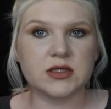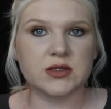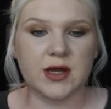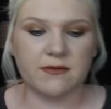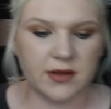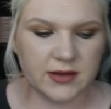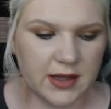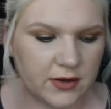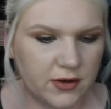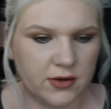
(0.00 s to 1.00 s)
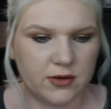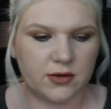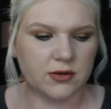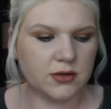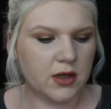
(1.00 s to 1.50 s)
Now I've got that
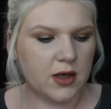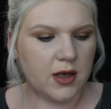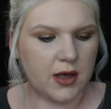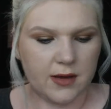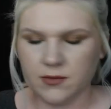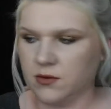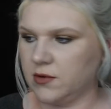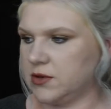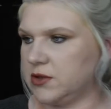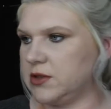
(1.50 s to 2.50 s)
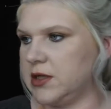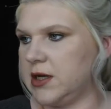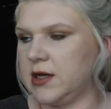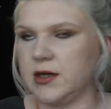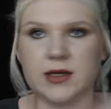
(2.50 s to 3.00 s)
curled. I'm going to
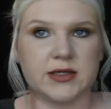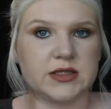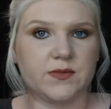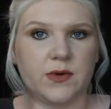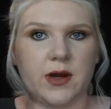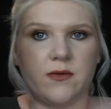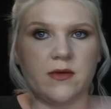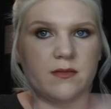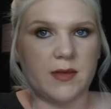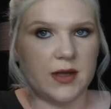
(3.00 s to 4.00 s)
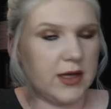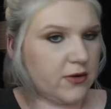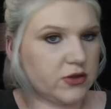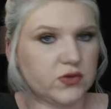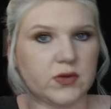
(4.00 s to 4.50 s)
take and spray it with my
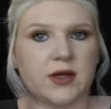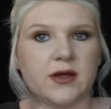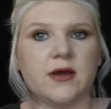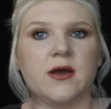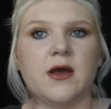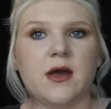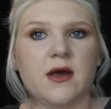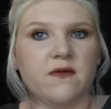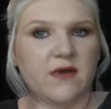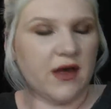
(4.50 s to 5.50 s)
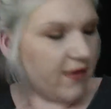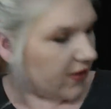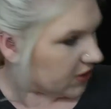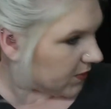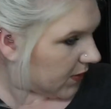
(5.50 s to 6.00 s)
Kenra 25
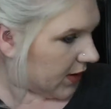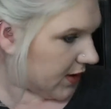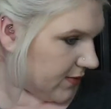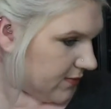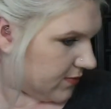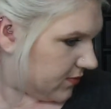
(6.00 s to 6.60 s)
hairspray.